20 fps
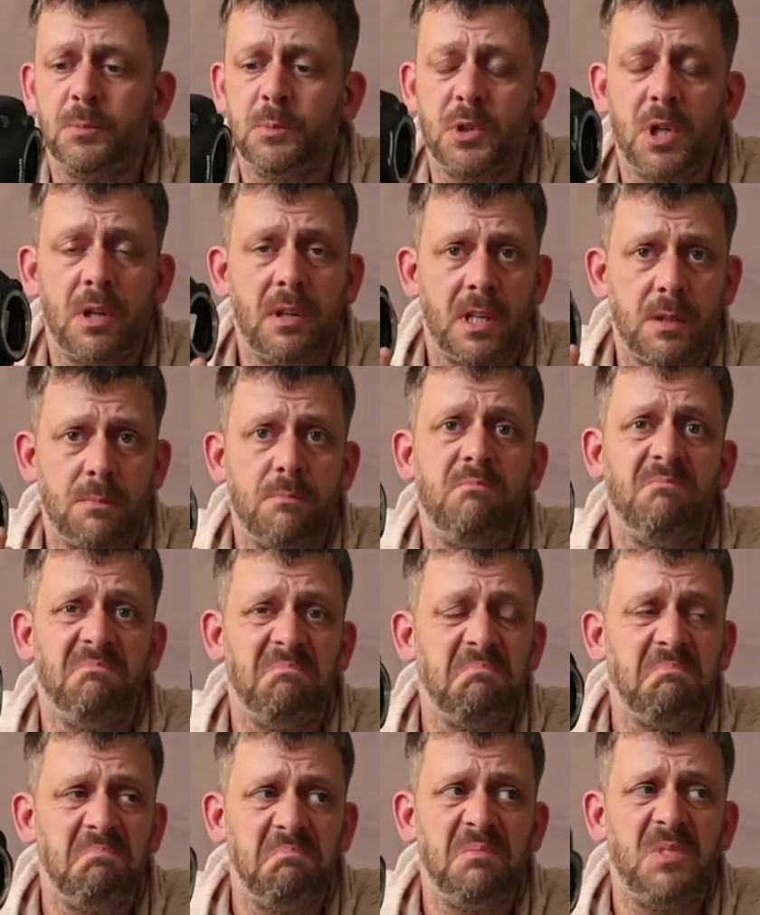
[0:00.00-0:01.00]
So that's
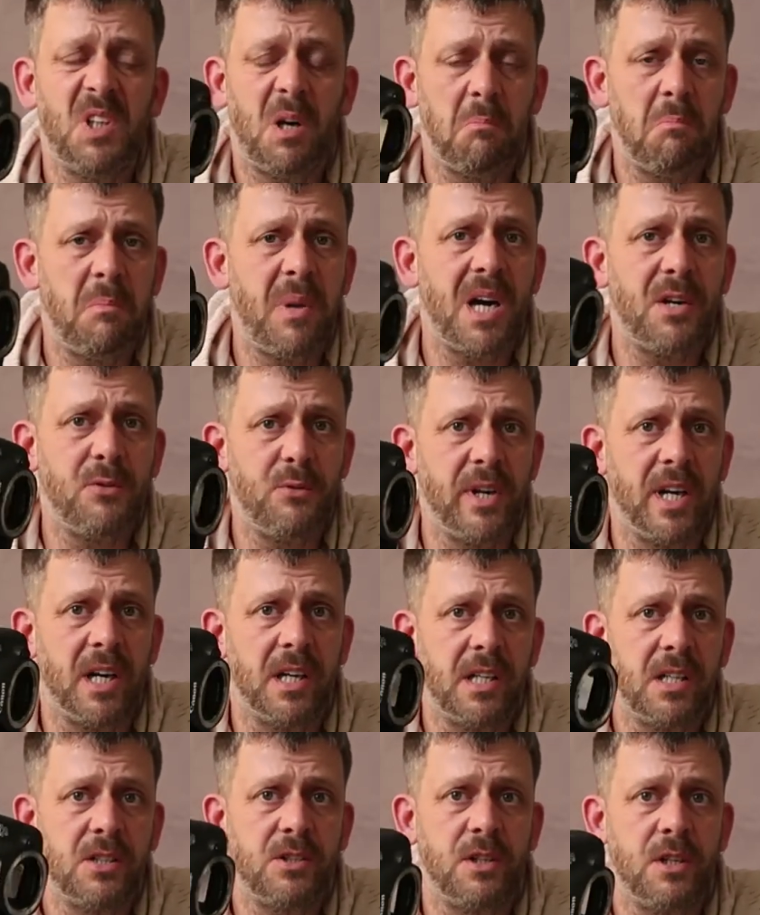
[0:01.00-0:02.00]
not bad,
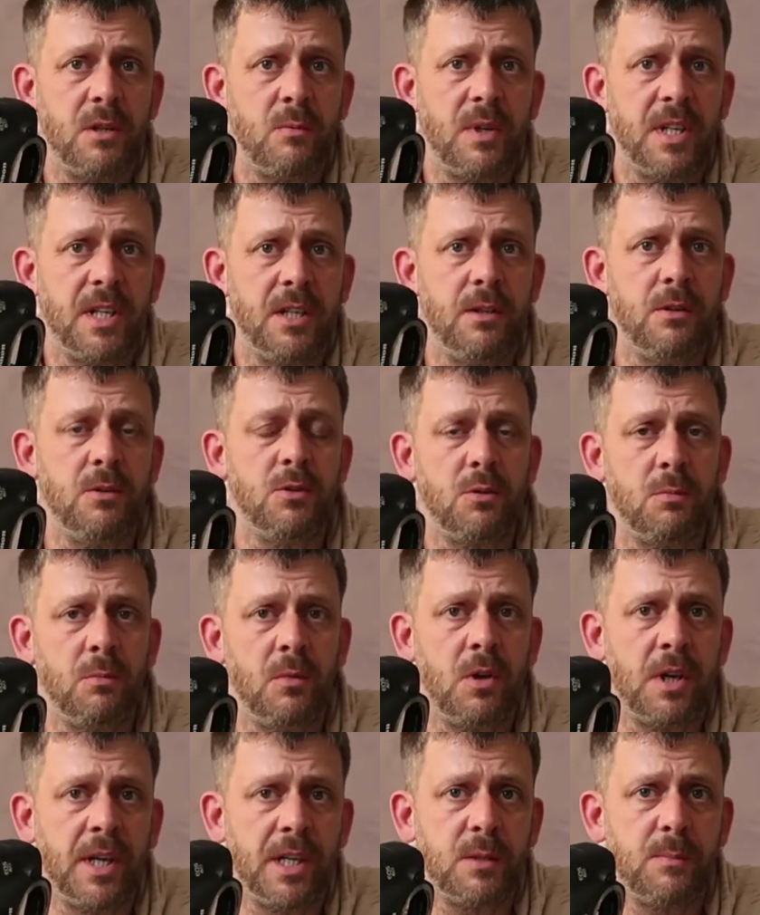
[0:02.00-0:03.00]
really, considering when you're doing some
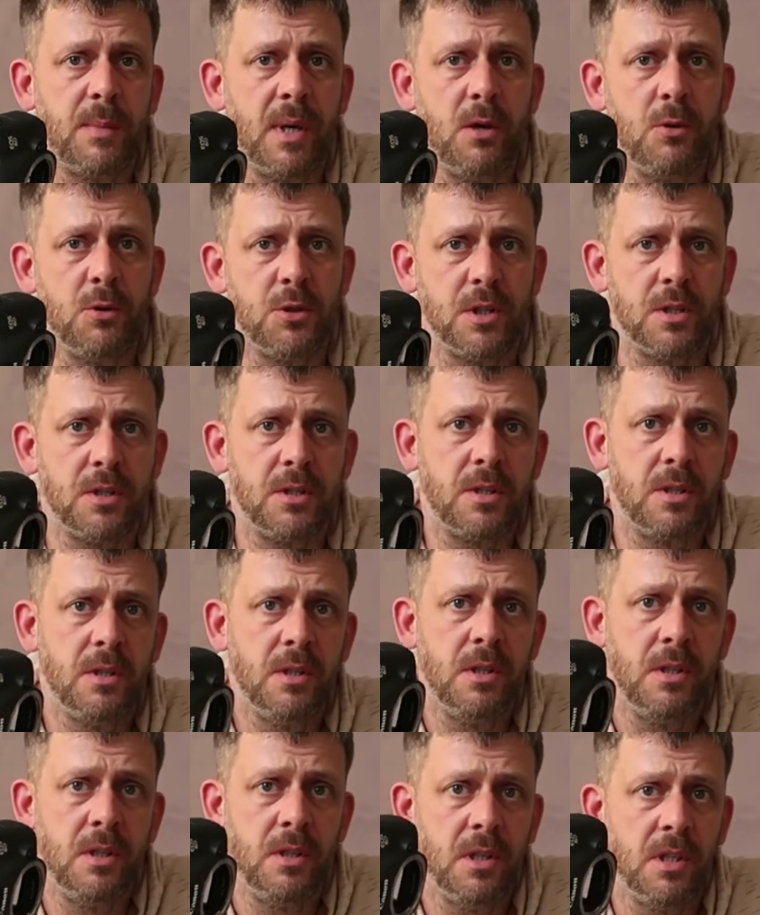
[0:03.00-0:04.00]
long exposures
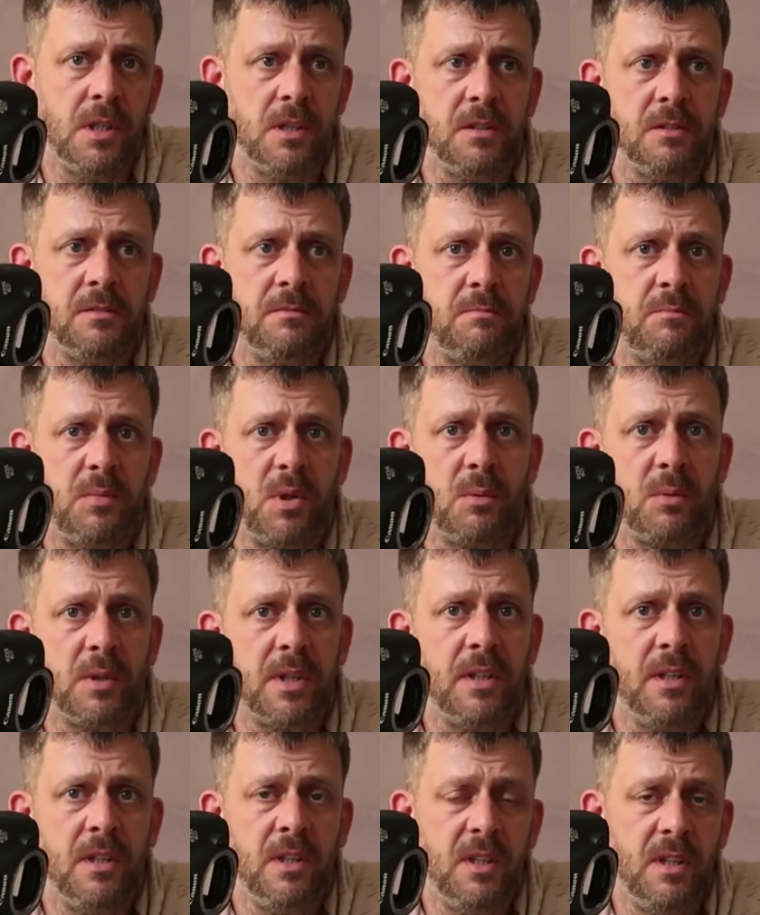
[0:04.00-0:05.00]
of
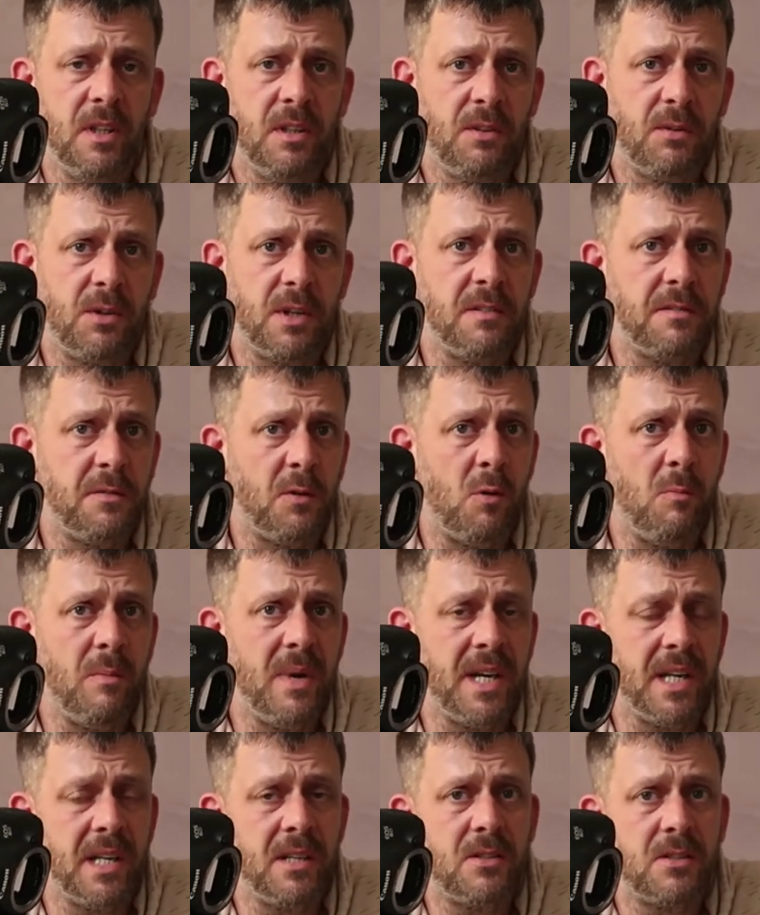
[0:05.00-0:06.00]
probably 3 or 4
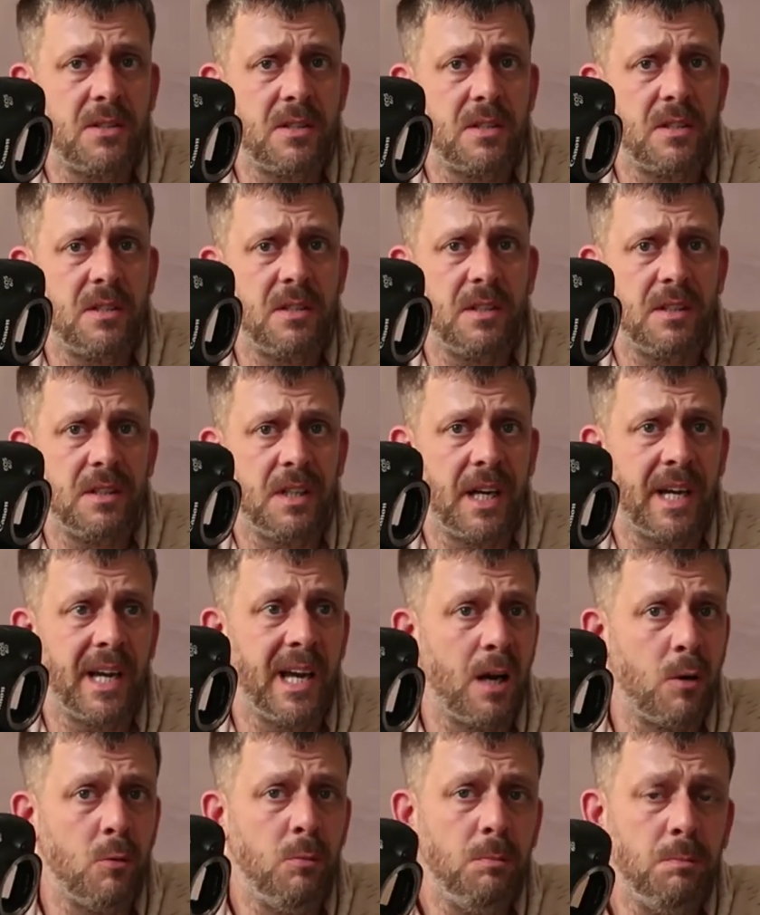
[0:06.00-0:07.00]
minutes a
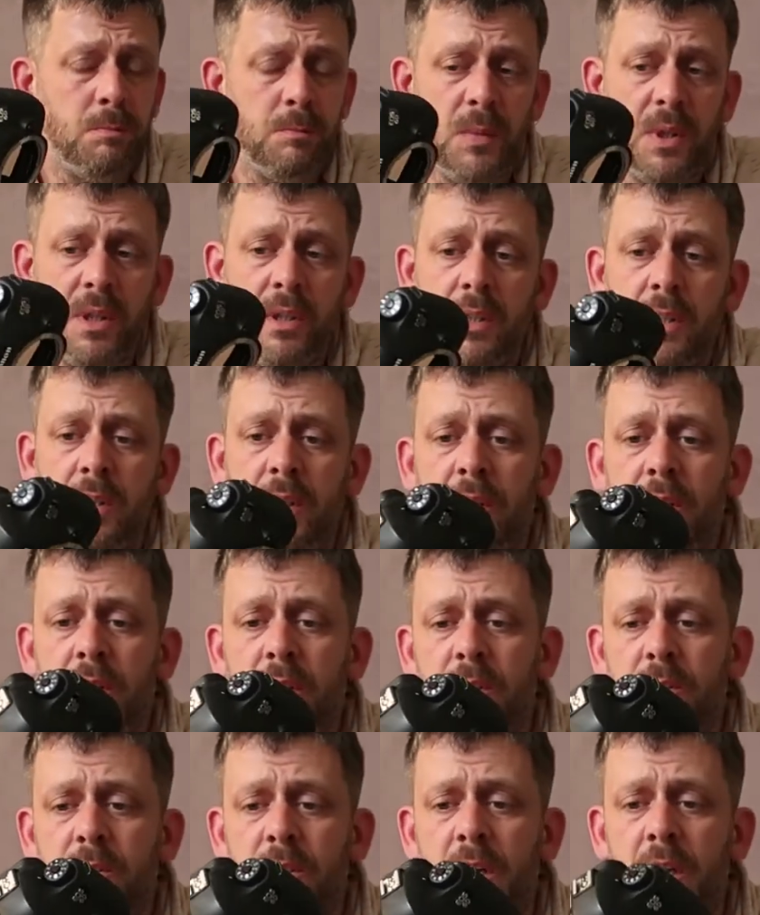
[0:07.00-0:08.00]
go.
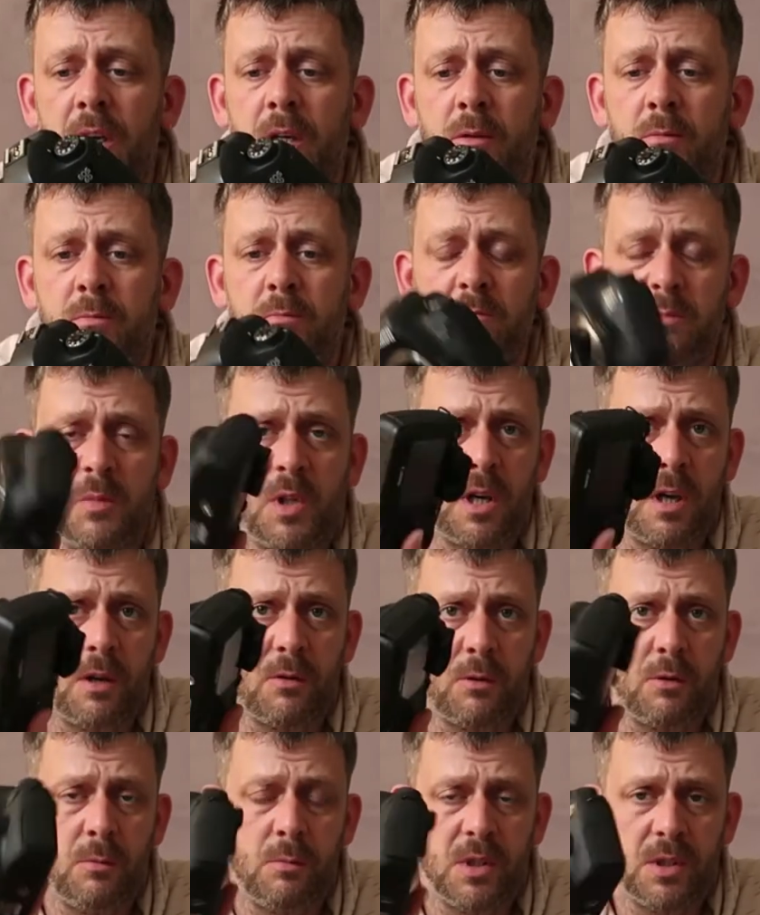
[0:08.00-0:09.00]
So
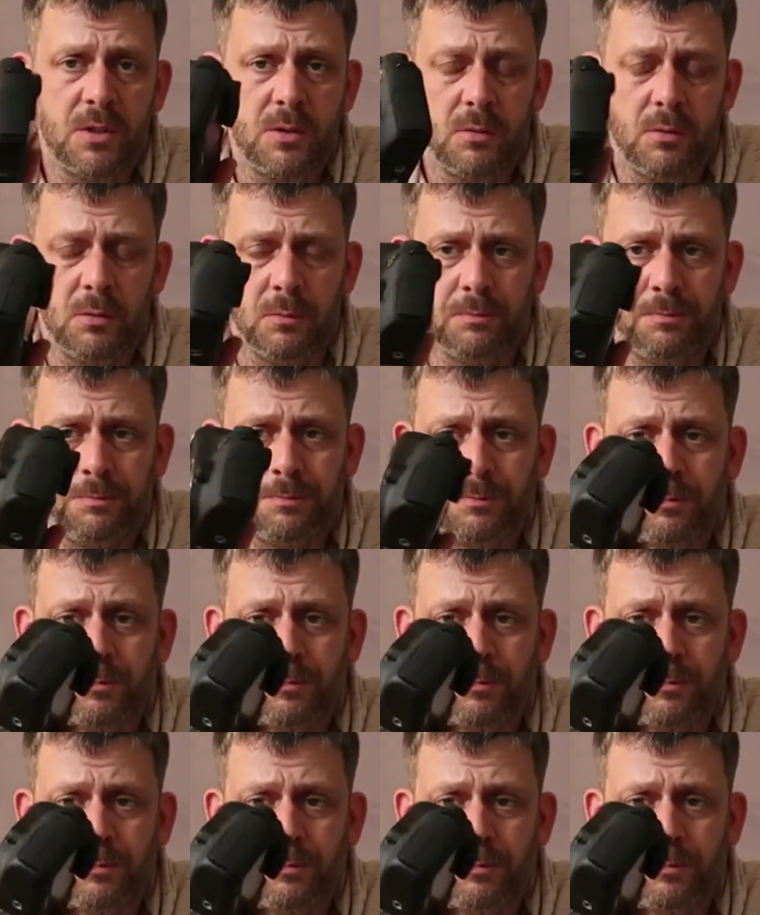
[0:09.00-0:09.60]
can't grumble at all.